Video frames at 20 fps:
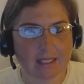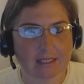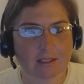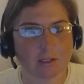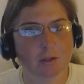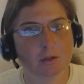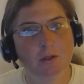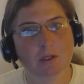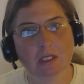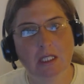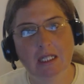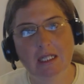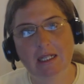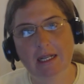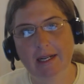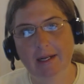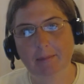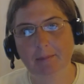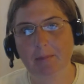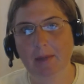Tuesday to
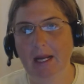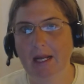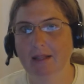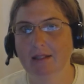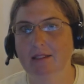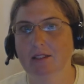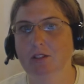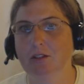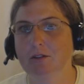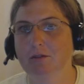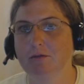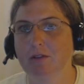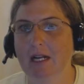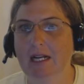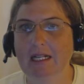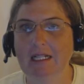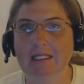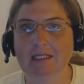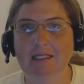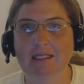kind of balance your
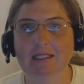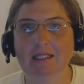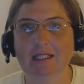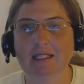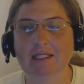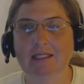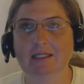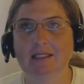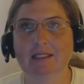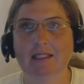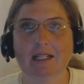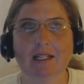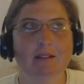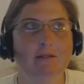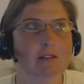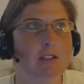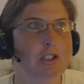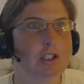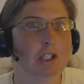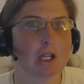finances. And this is kind
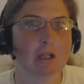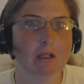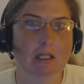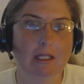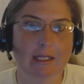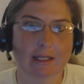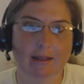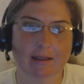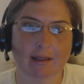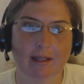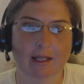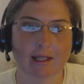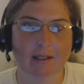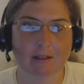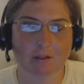of a juggling thing.